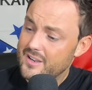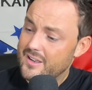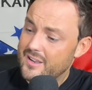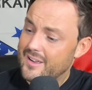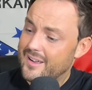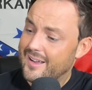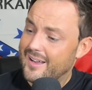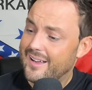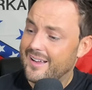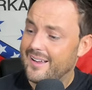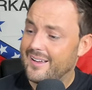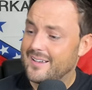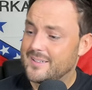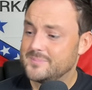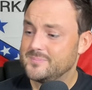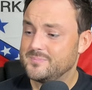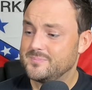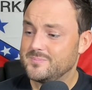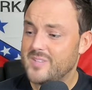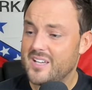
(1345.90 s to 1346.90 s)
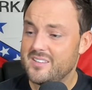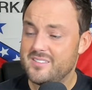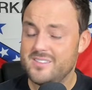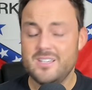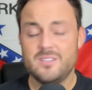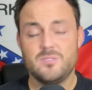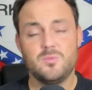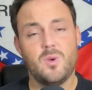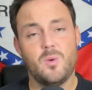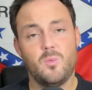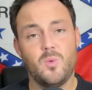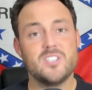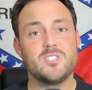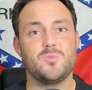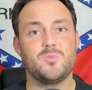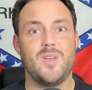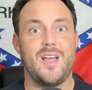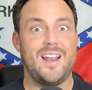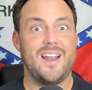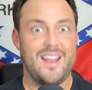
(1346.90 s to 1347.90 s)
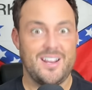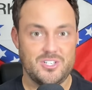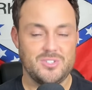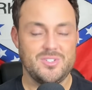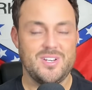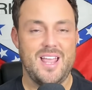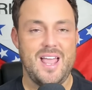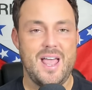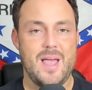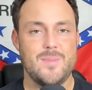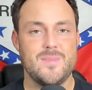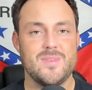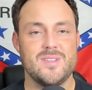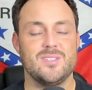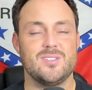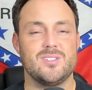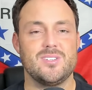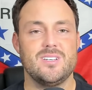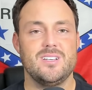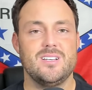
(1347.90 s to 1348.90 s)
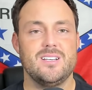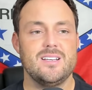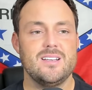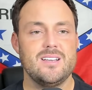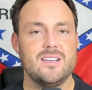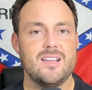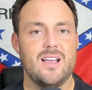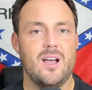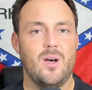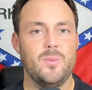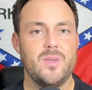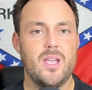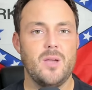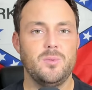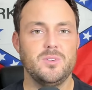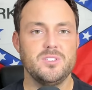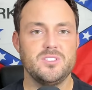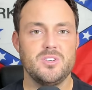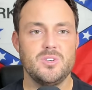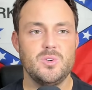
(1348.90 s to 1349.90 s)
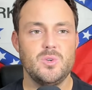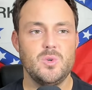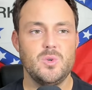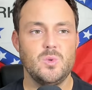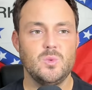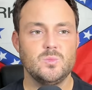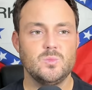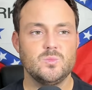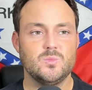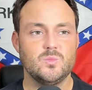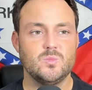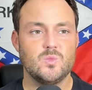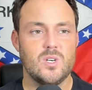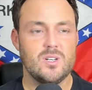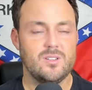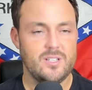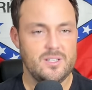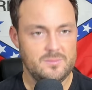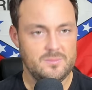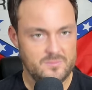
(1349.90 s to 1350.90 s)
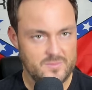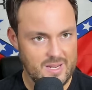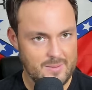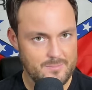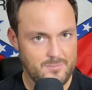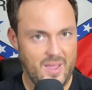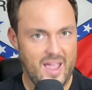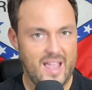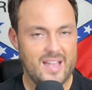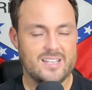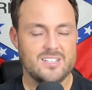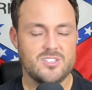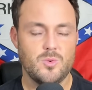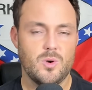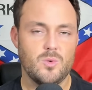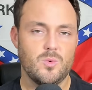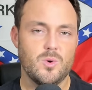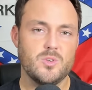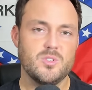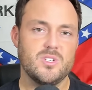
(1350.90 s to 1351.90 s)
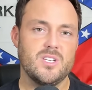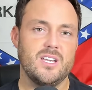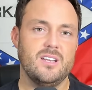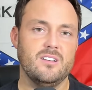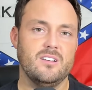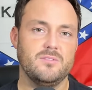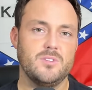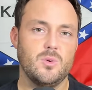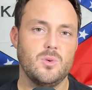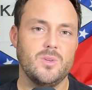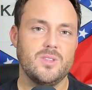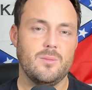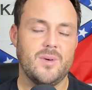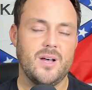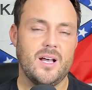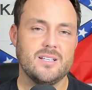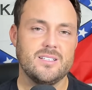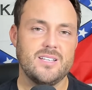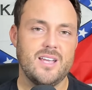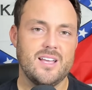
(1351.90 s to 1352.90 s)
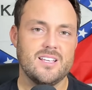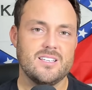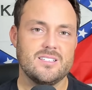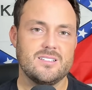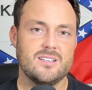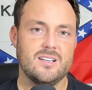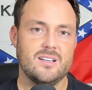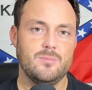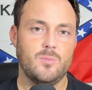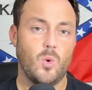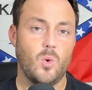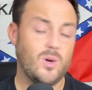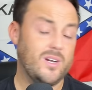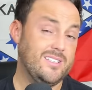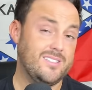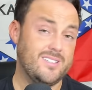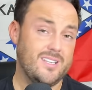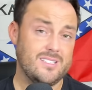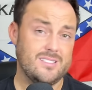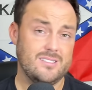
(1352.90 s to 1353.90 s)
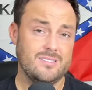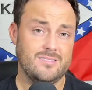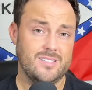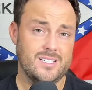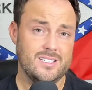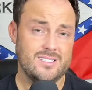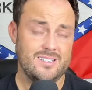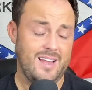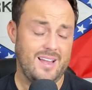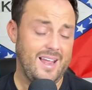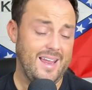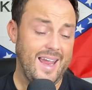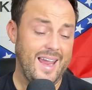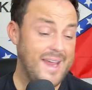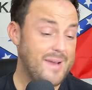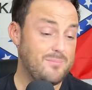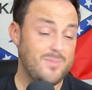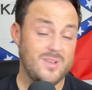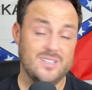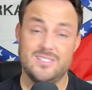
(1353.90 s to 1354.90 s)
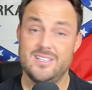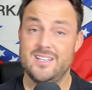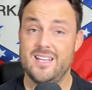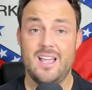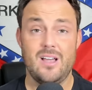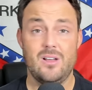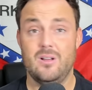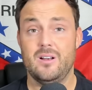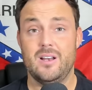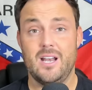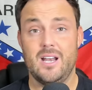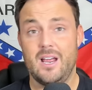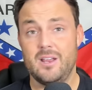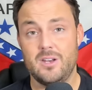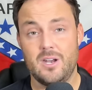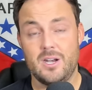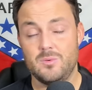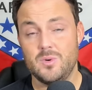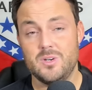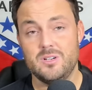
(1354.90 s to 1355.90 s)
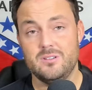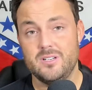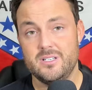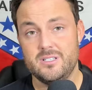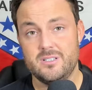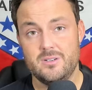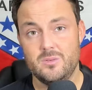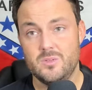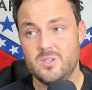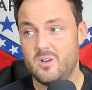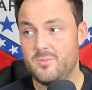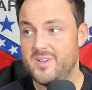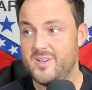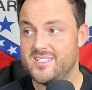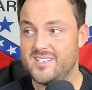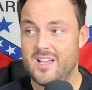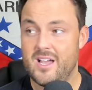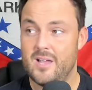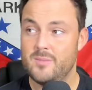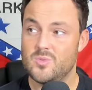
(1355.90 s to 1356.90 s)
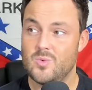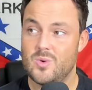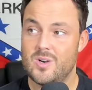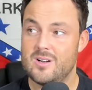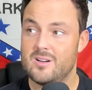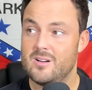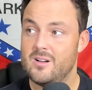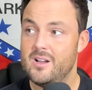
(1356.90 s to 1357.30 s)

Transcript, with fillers: Uh, I think that once that actually happens, I'll be able to really get back into a routine of doing the podcast uh, more consistently because I hate missing out on it. I, I really do. There have been times where